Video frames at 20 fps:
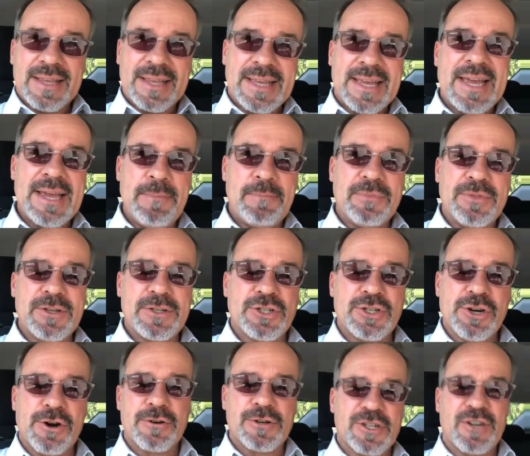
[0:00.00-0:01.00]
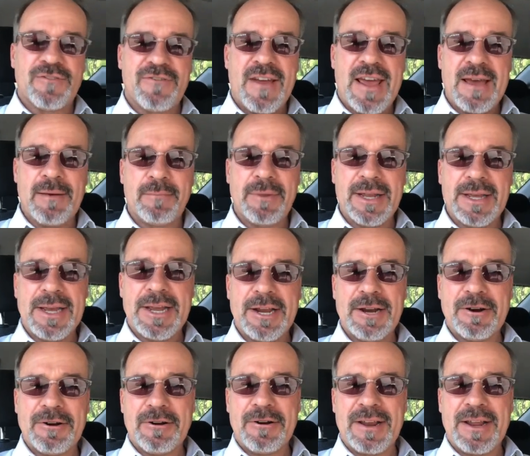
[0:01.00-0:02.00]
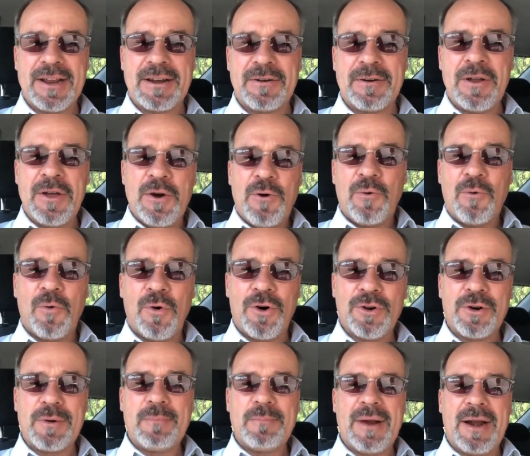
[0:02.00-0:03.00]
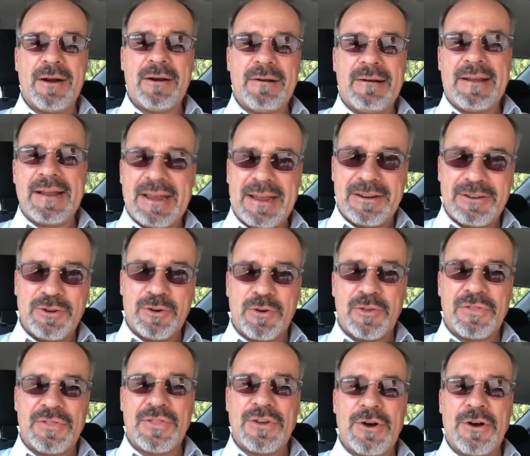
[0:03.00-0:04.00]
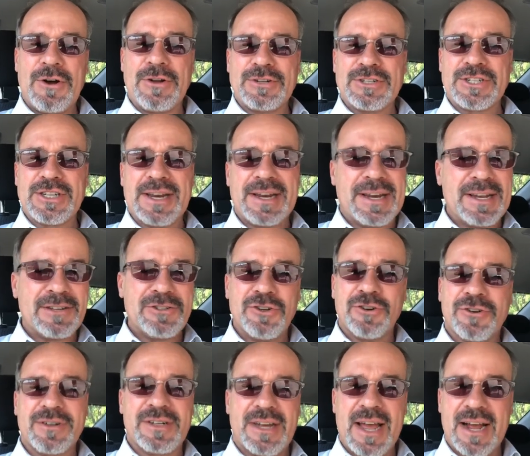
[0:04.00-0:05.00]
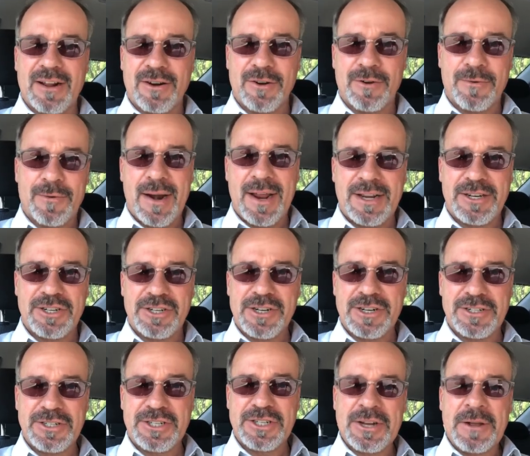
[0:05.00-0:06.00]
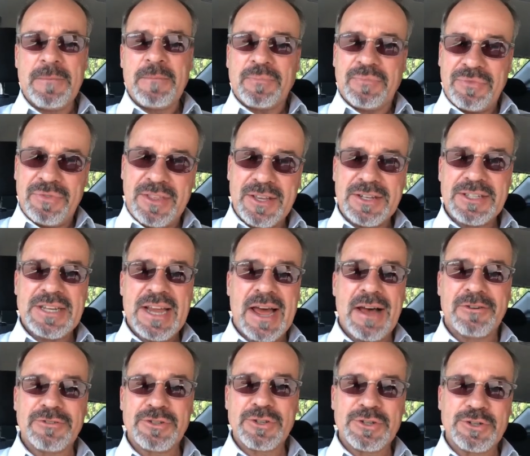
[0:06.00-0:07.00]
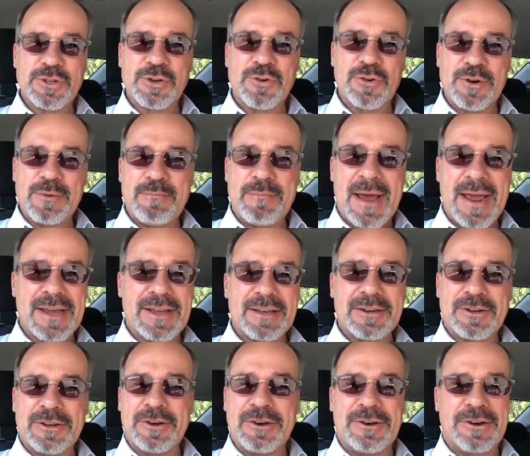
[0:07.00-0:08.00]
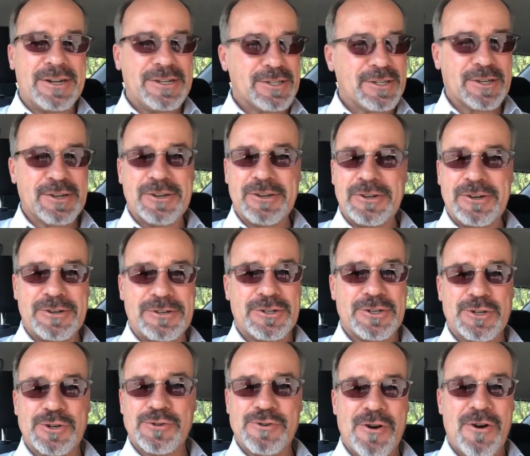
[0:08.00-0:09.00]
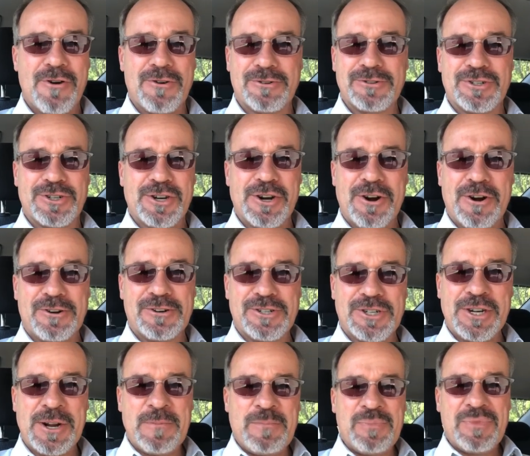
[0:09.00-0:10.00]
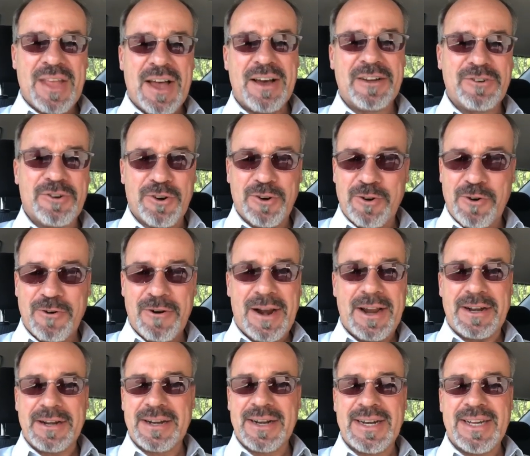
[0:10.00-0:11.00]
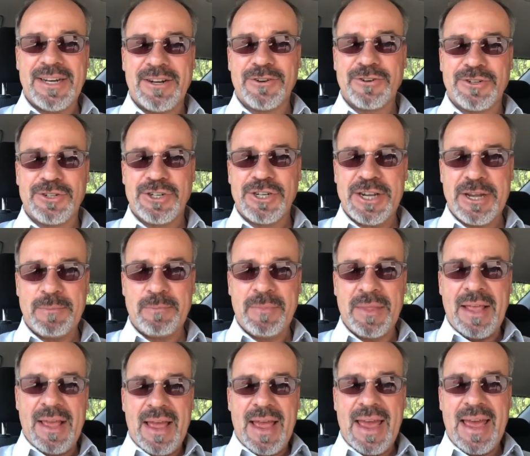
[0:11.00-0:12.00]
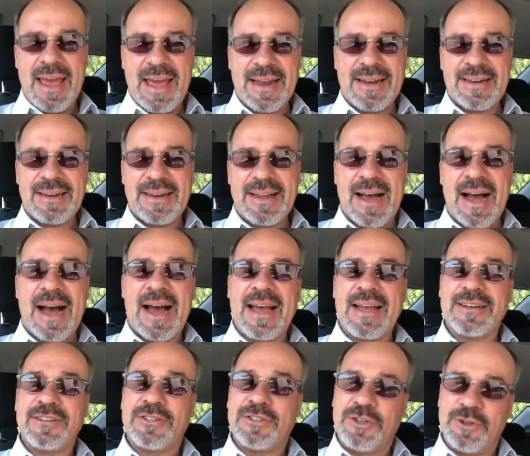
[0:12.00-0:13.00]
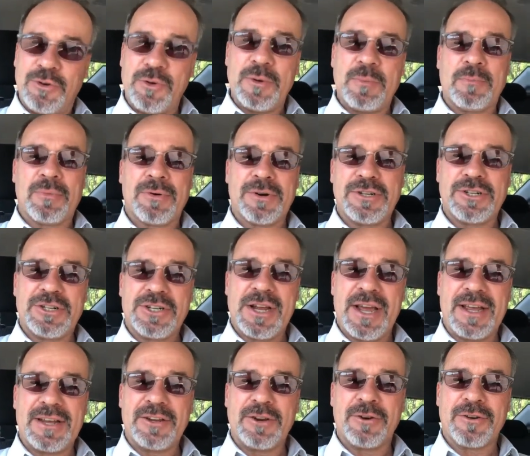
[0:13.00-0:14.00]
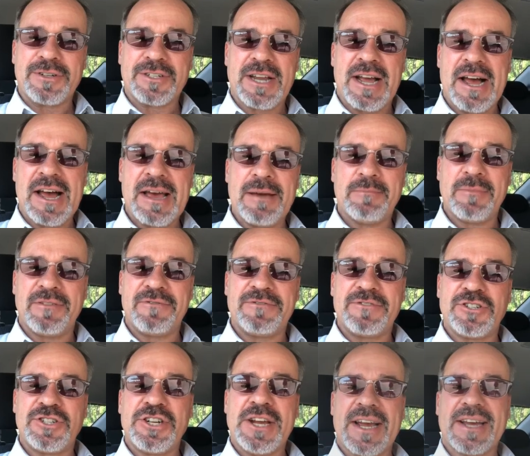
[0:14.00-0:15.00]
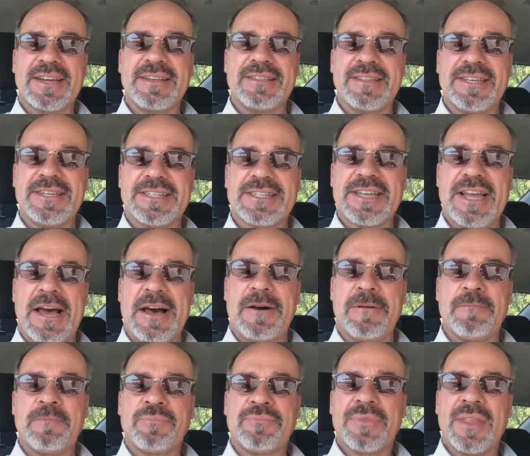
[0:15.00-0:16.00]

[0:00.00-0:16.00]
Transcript: Keep the church family here in Waterbury in your thoughts and in your declarations. This house is going to make it good. It's a good, strong church under great leadership. And I do appreciate your time of checking this out.